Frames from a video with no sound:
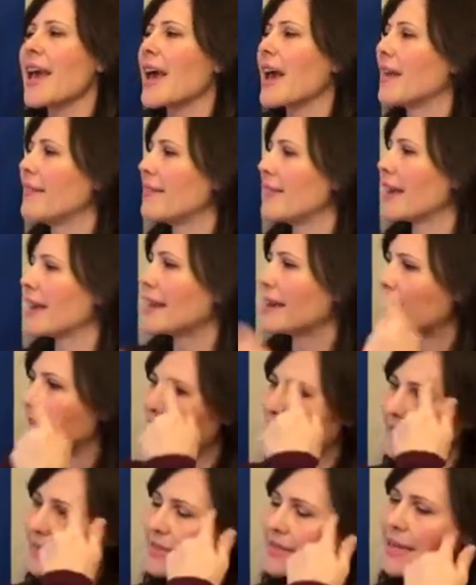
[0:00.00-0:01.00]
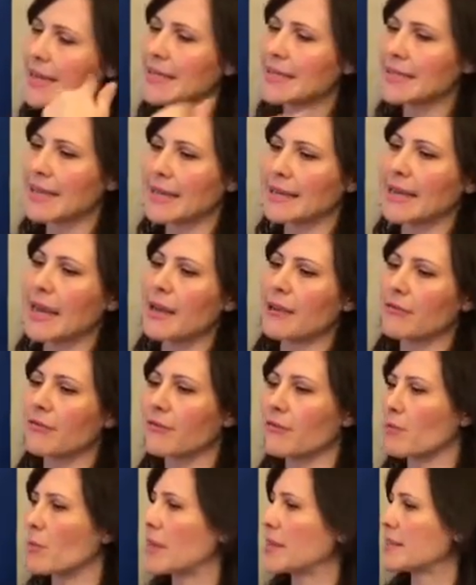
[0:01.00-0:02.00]
and then in day to day
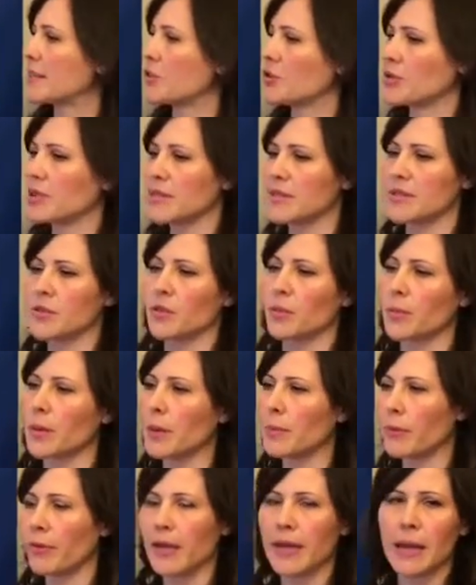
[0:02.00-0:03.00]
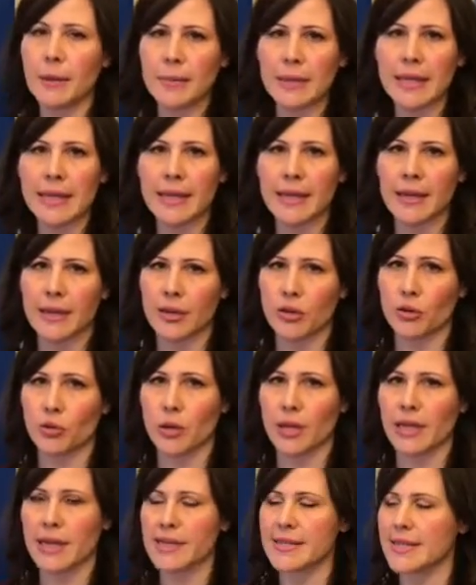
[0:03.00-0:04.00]
life, my students or people that I'm leading in an
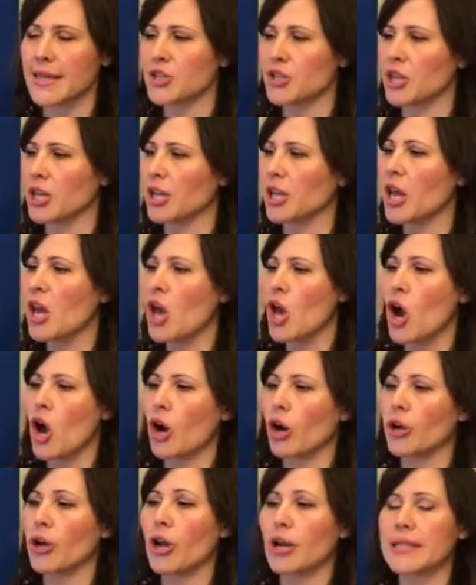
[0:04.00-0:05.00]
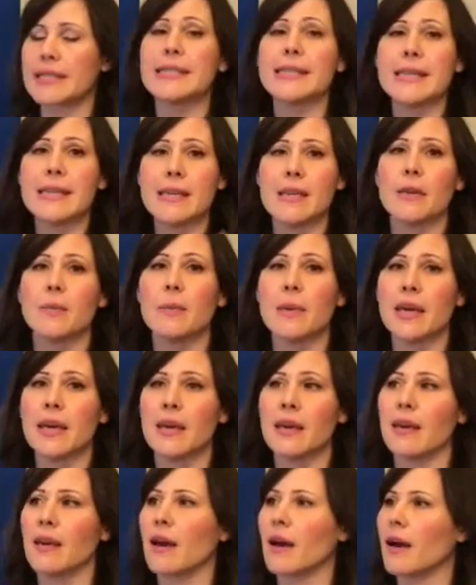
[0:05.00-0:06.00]
organization are not seeing
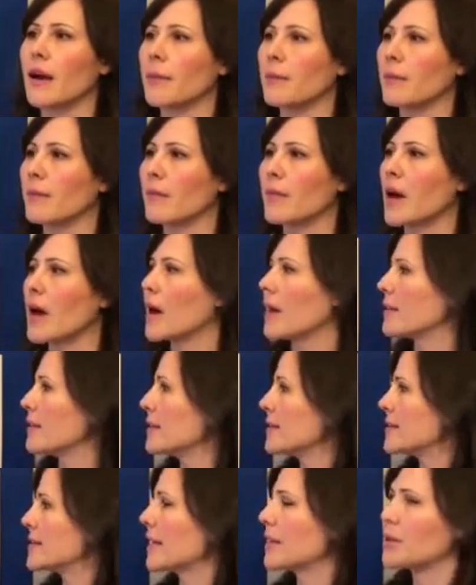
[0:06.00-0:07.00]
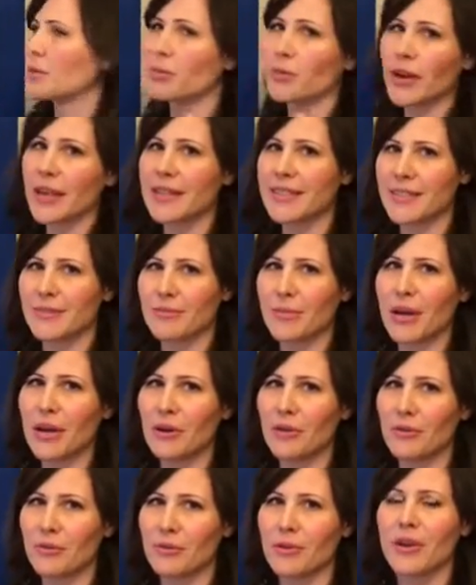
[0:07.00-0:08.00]
me um, uh, celebrate my
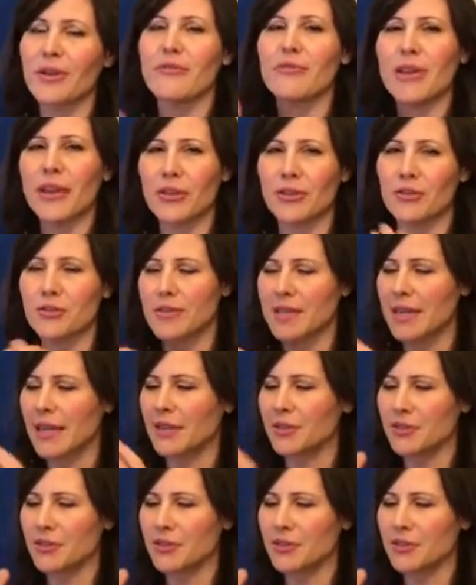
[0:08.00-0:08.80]
own failures and